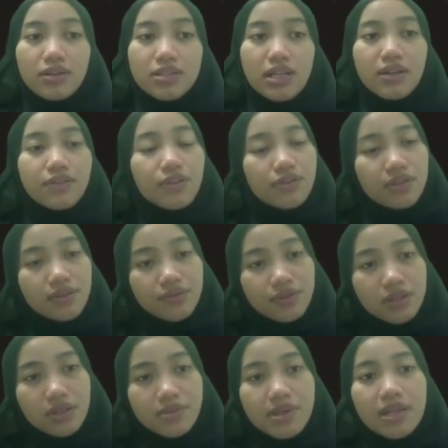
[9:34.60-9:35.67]
Size of the
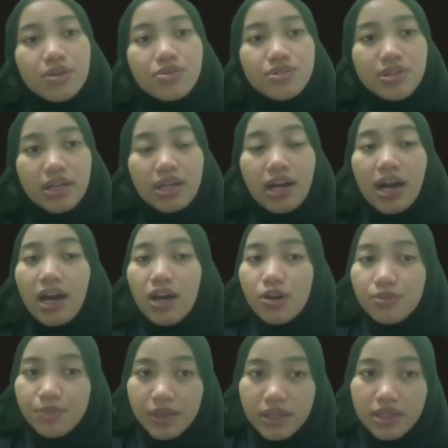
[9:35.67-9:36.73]
firm illustrates
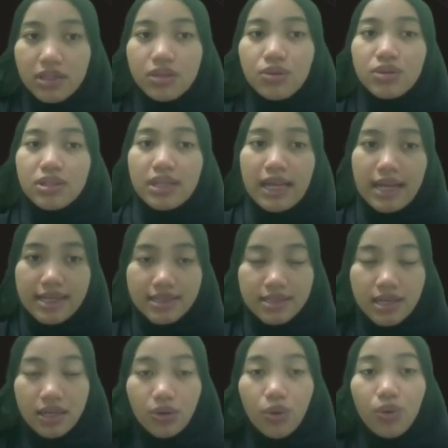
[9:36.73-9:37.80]
how big the total
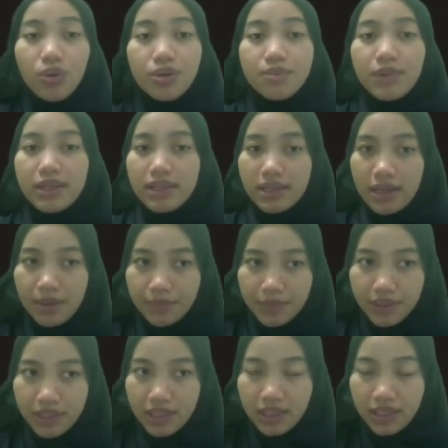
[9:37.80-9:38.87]
asset owned by the
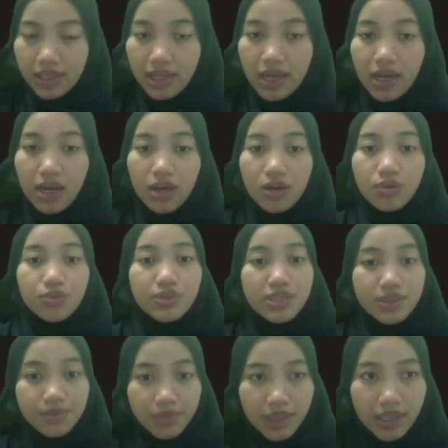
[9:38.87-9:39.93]
company,
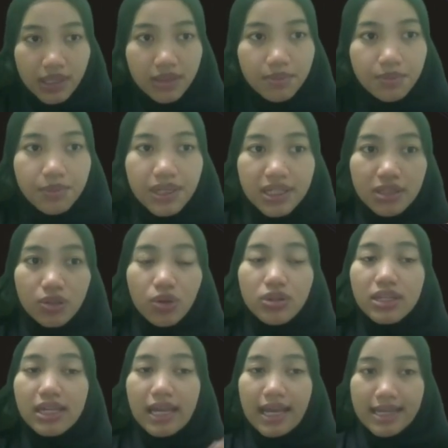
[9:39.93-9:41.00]
which means big
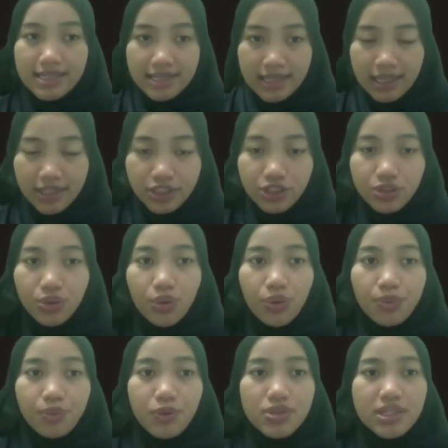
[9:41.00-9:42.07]
total assets
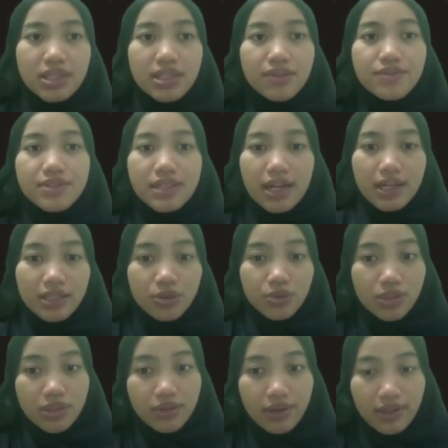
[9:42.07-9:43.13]
show positive sign
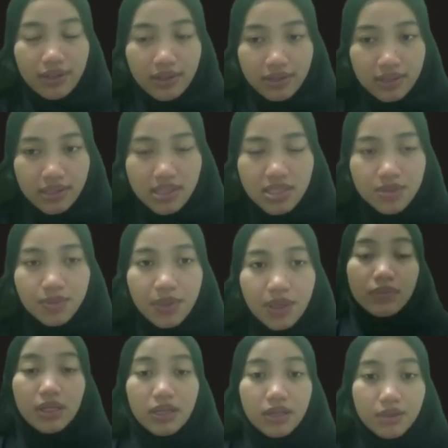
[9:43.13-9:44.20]
to the creditors
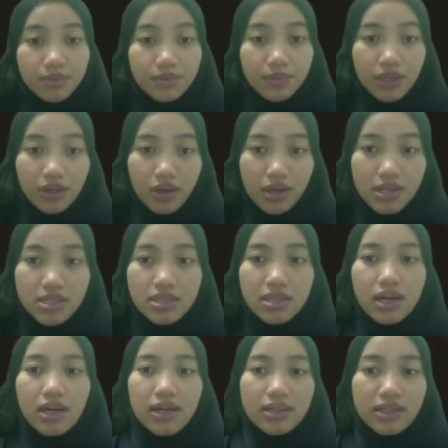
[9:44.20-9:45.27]
because
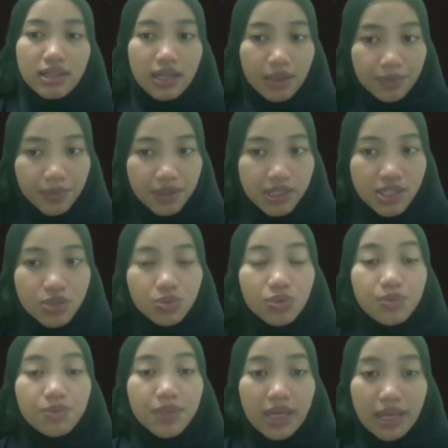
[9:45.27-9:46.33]
the companies
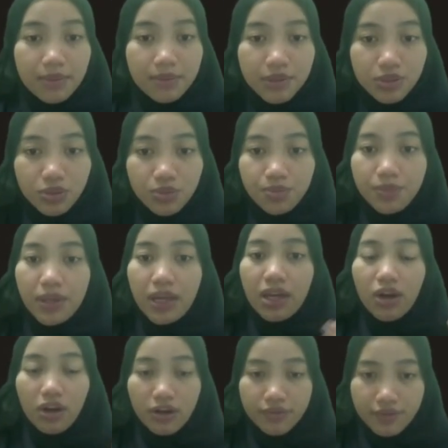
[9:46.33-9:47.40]
would be able to pay
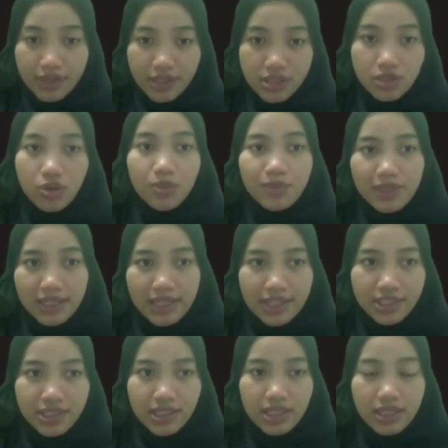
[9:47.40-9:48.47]
off its
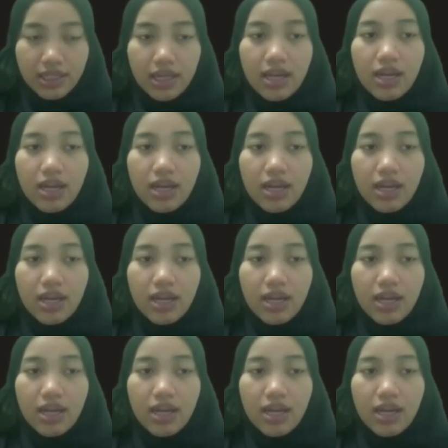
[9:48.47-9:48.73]
obligation.